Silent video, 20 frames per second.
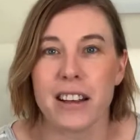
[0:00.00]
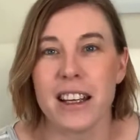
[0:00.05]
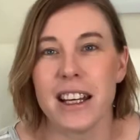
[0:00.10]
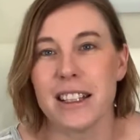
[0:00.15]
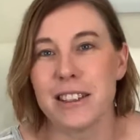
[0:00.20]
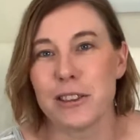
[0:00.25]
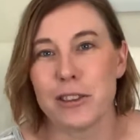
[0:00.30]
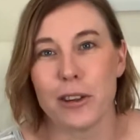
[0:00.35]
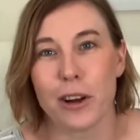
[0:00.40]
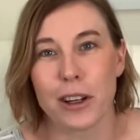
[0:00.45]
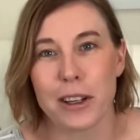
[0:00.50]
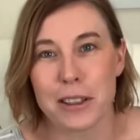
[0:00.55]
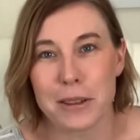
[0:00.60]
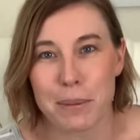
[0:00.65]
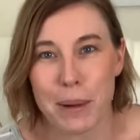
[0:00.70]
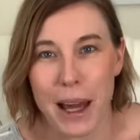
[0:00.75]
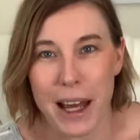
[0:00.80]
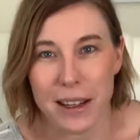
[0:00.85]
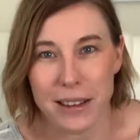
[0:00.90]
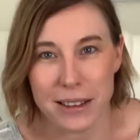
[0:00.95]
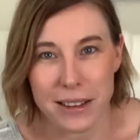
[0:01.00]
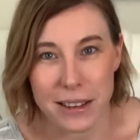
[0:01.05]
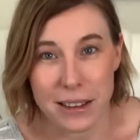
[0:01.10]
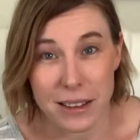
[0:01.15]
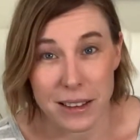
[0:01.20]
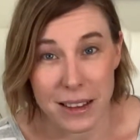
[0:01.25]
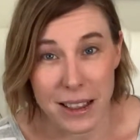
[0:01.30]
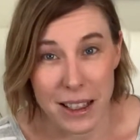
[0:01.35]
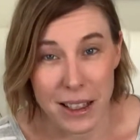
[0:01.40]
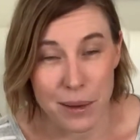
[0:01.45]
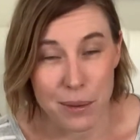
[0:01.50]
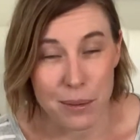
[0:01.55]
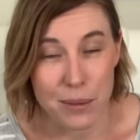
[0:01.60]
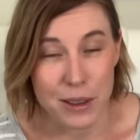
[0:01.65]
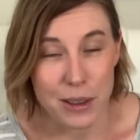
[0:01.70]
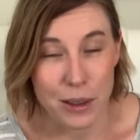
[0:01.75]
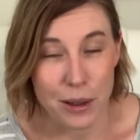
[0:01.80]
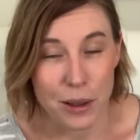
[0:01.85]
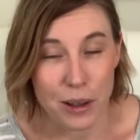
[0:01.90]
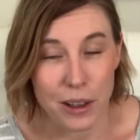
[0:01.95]
it's not as bad as it
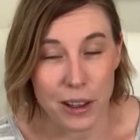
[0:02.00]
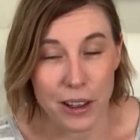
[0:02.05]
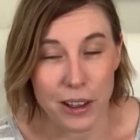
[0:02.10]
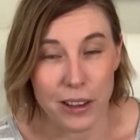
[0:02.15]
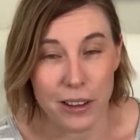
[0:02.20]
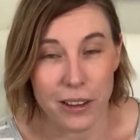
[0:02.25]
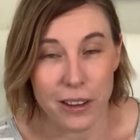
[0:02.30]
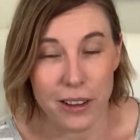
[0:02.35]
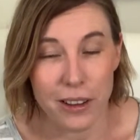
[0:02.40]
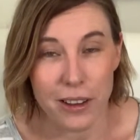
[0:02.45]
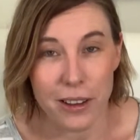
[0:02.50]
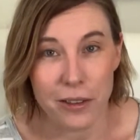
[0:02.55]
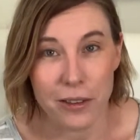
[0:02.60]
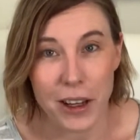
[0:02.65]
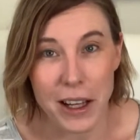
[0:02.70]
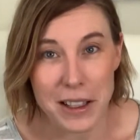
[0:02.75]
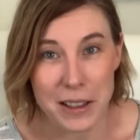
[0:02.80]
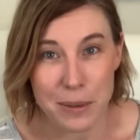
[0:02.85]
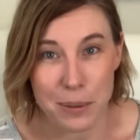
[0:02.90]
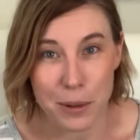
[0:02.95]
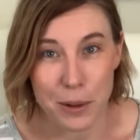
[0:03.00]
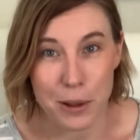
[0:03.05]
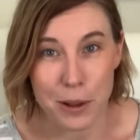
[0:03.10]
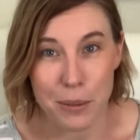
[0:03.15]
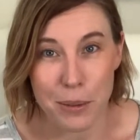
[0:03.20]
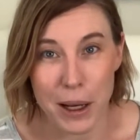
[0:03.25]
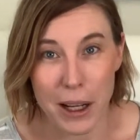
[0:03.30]
seems on Facebook.